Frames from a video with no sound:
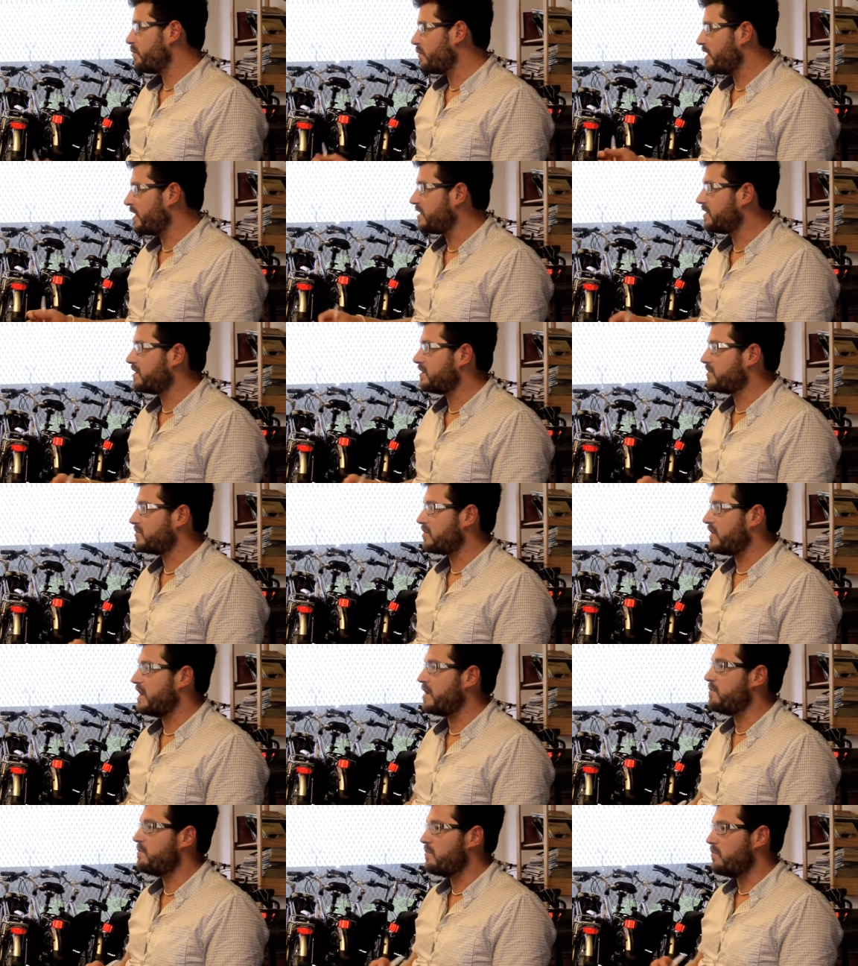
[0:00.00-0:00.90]
we can
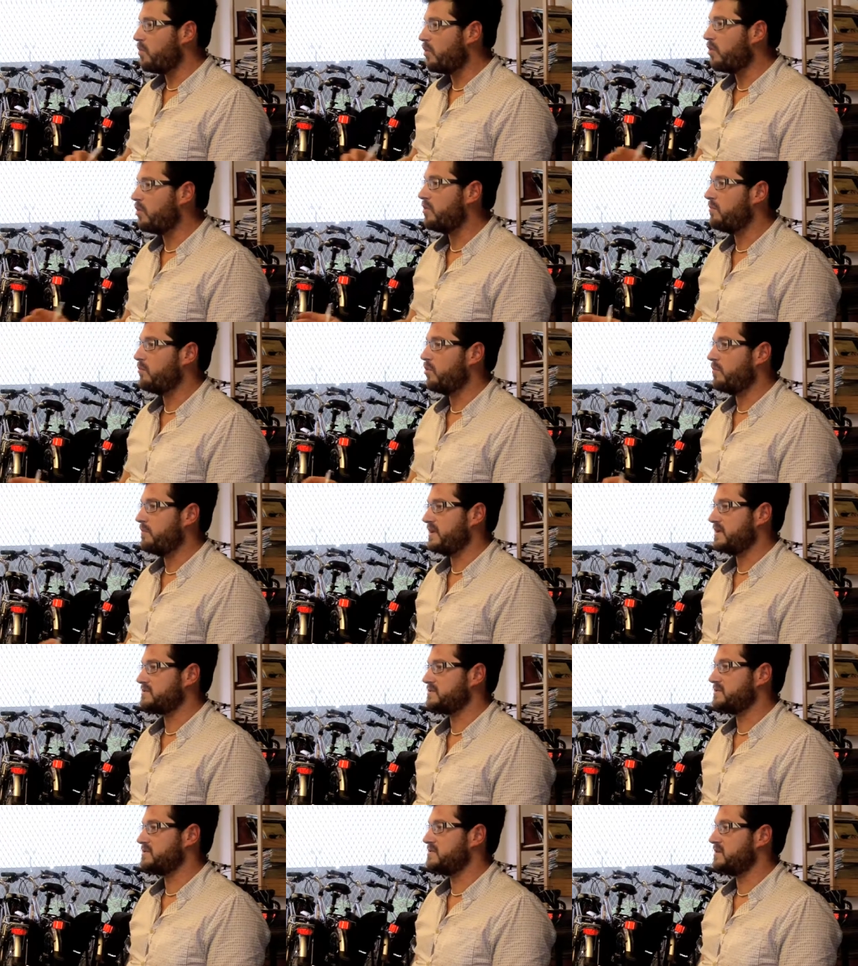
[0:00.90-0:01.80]
create more and more
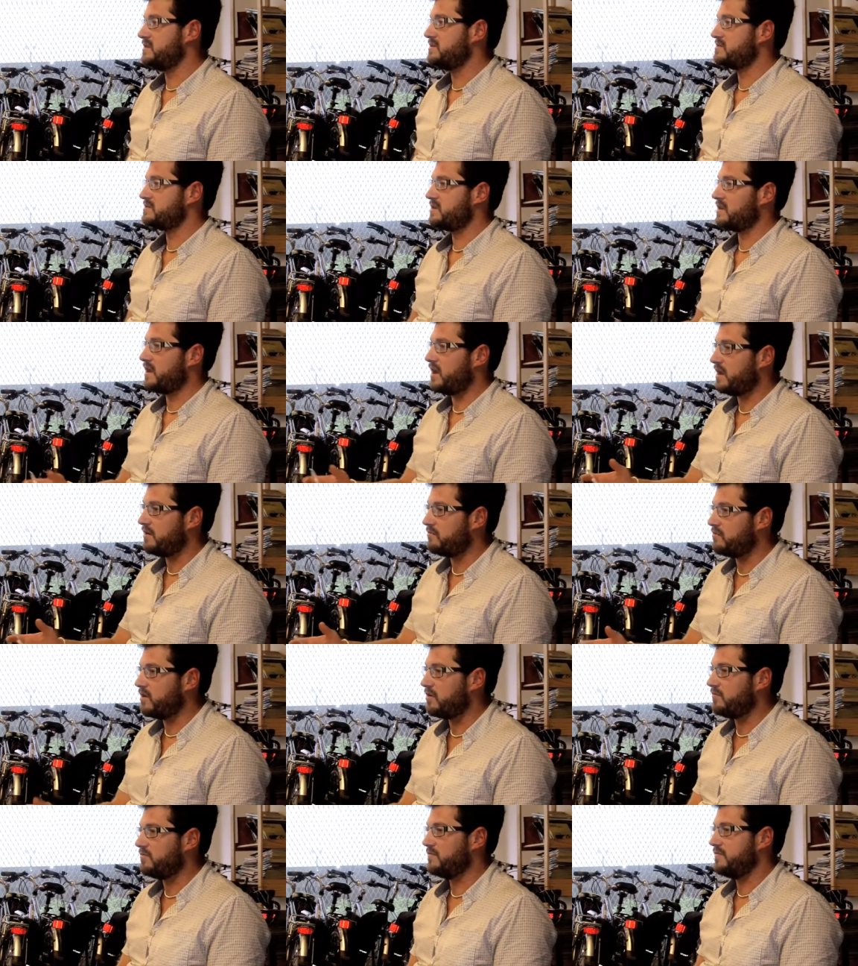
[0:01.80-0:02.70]
businesses like
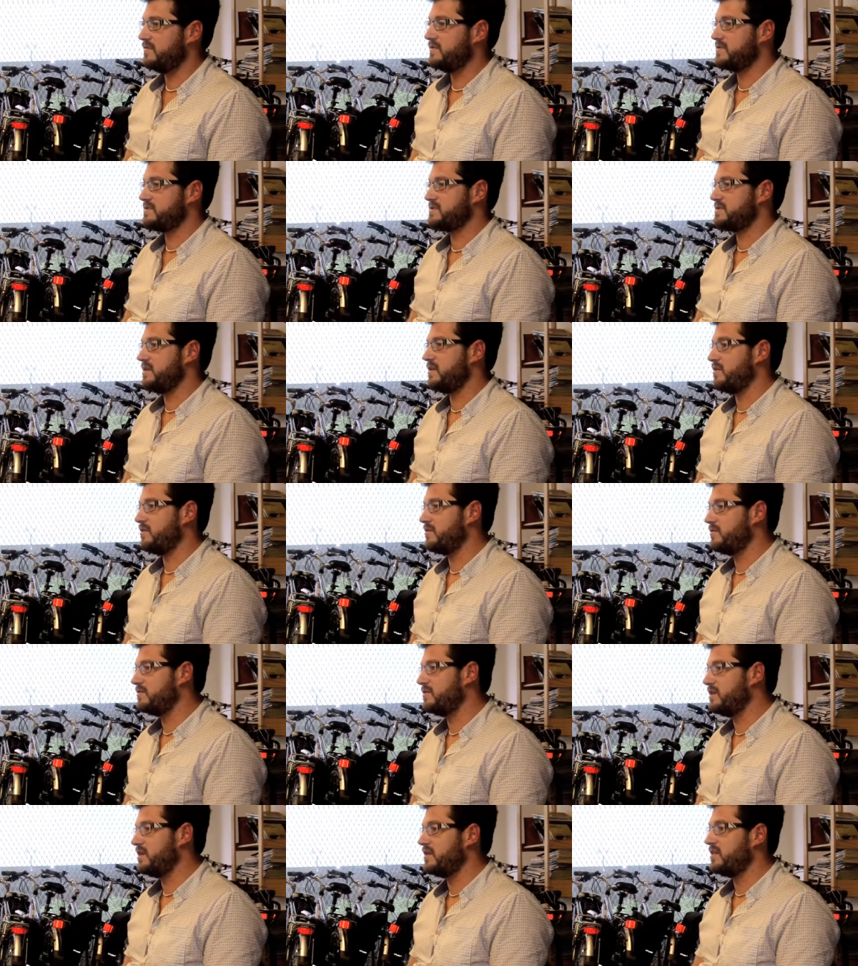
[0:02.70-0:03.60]
Rolf and the Soul,
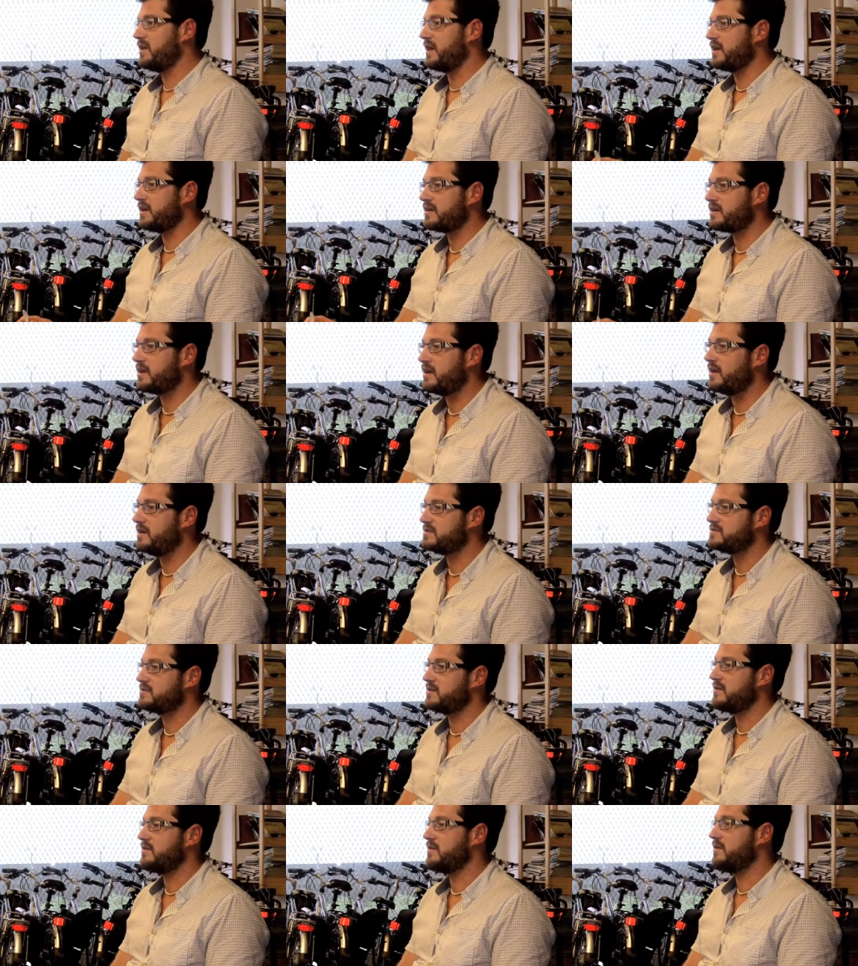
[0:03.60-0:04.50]
you know, like
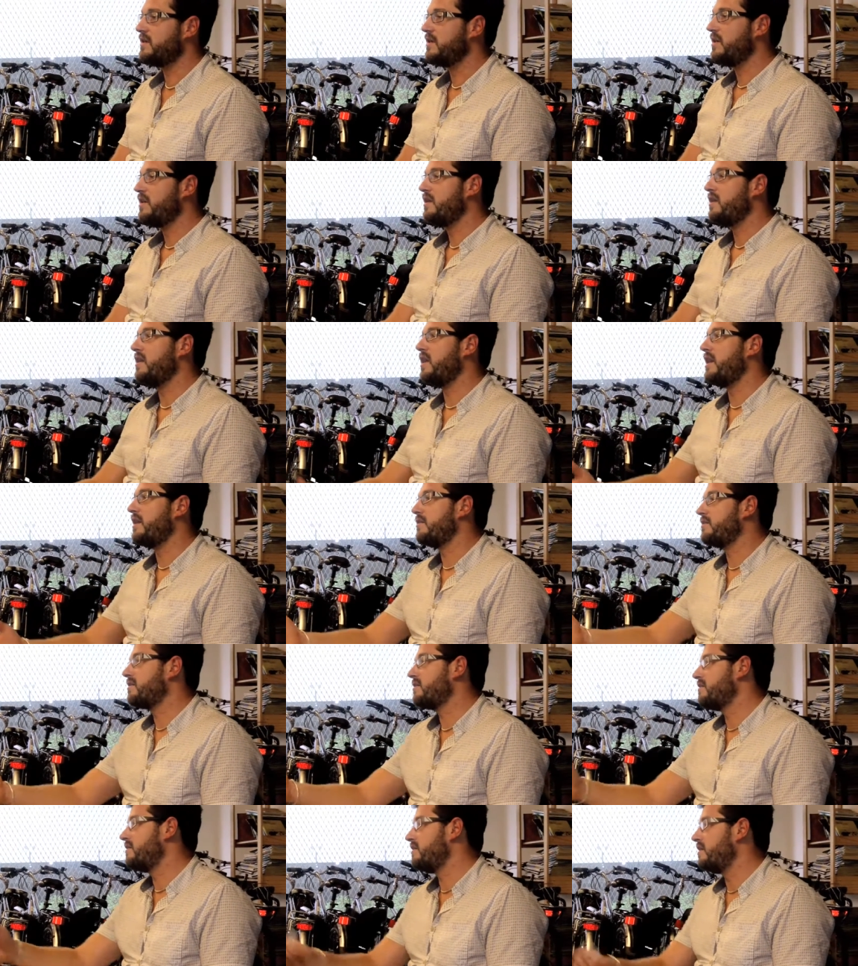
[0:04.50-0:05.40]
Curzon, like,
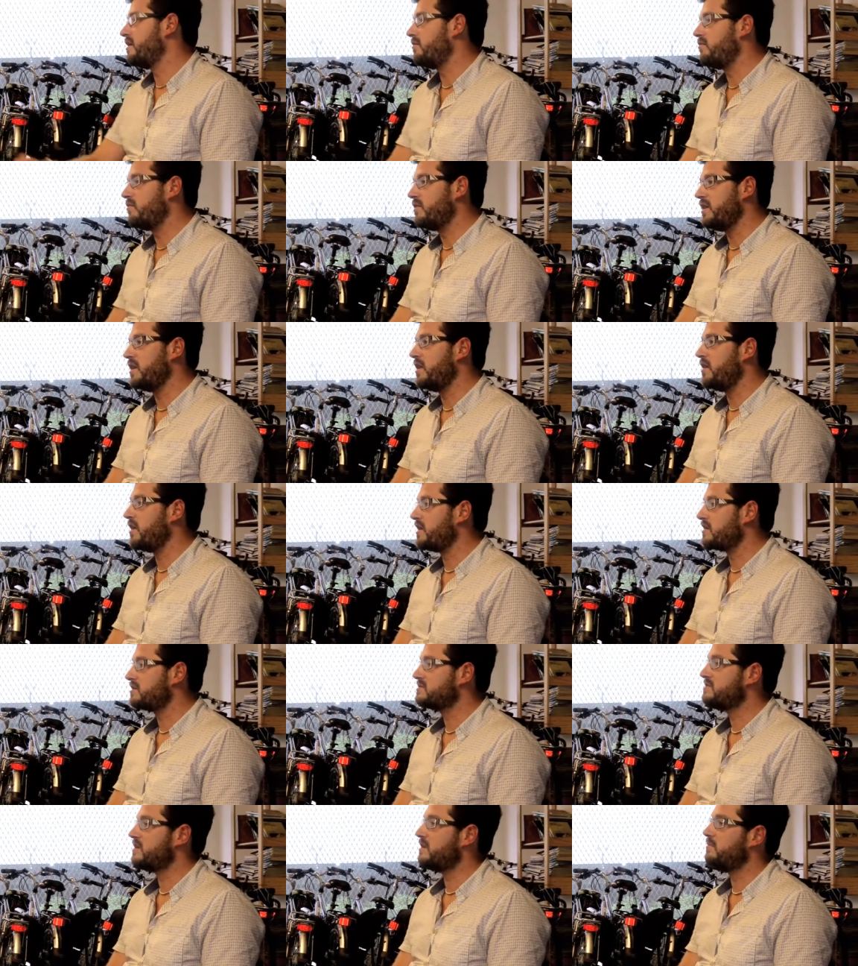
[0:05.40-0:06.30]
you know, Rio,
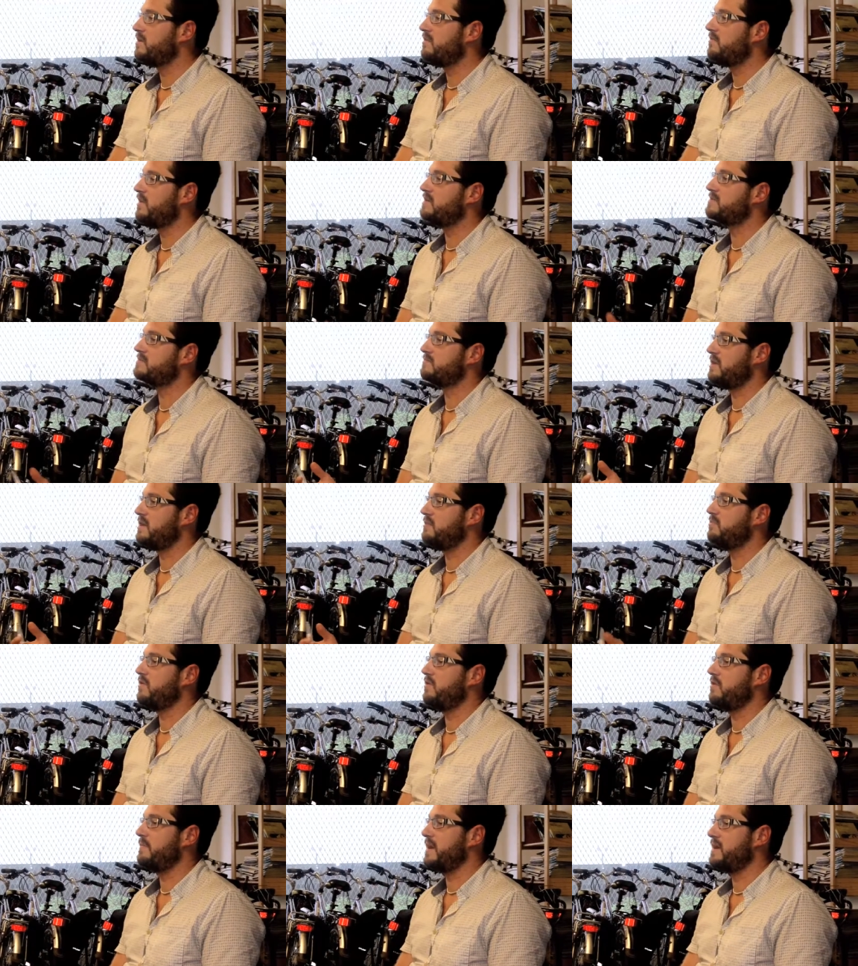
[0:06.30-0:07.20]
like so many amazing
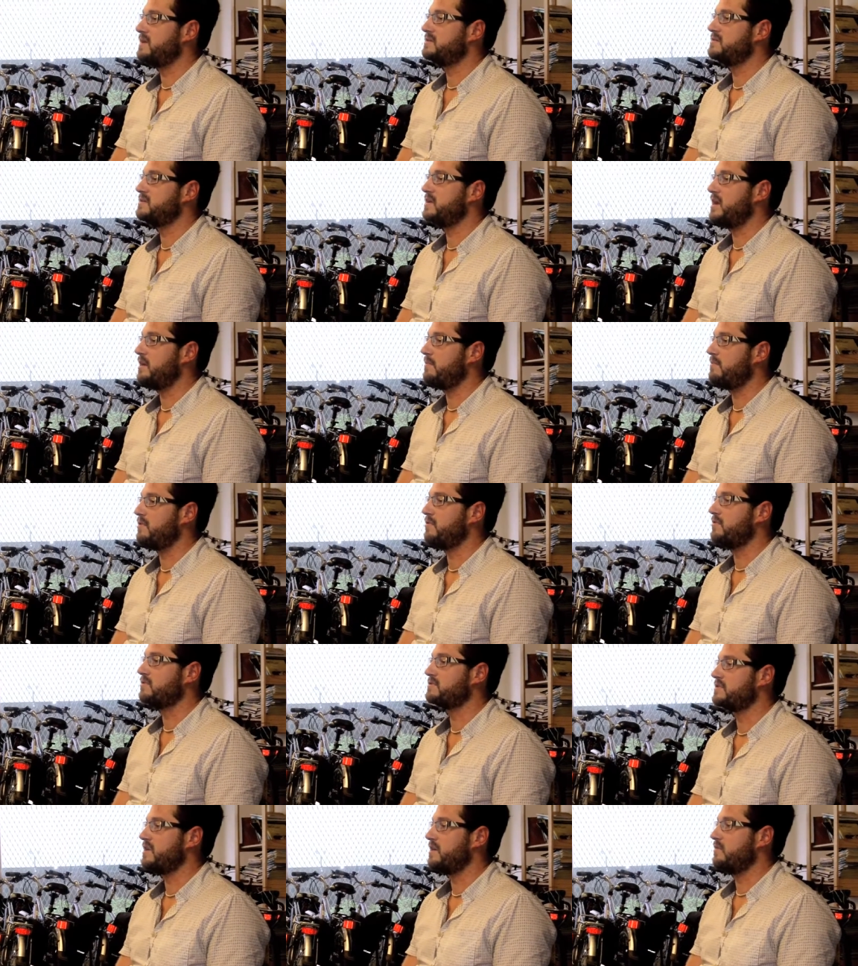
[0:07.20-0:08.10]
people are based here, but
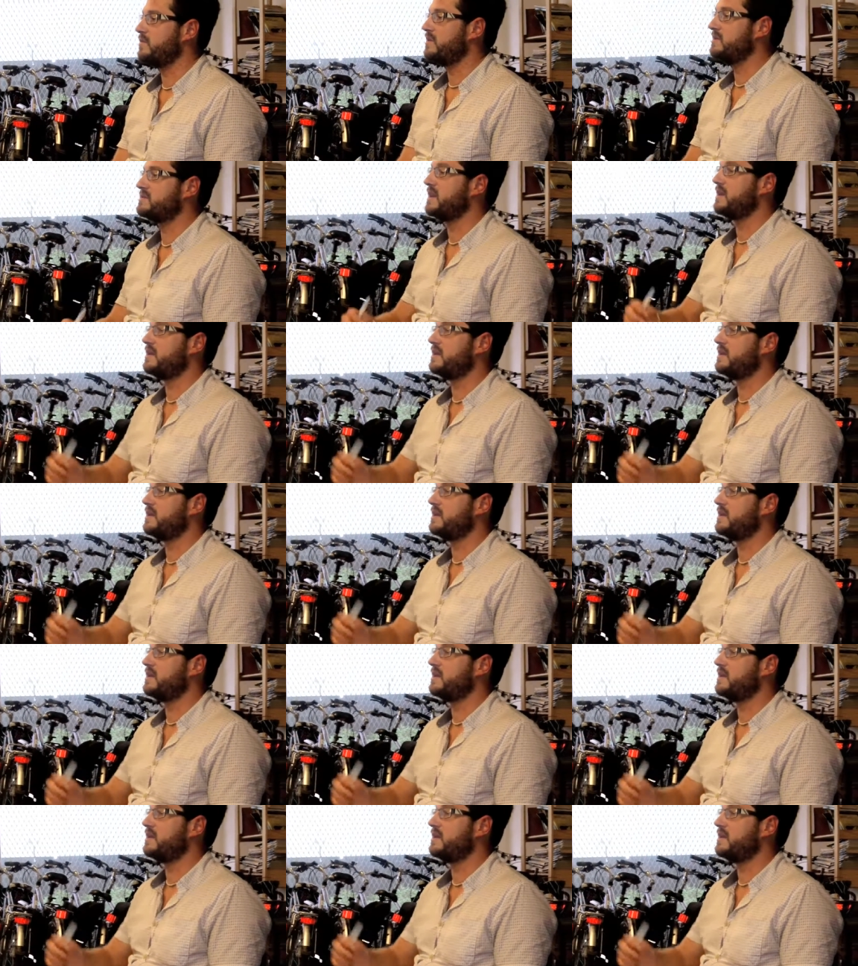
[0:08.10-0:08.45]
also we're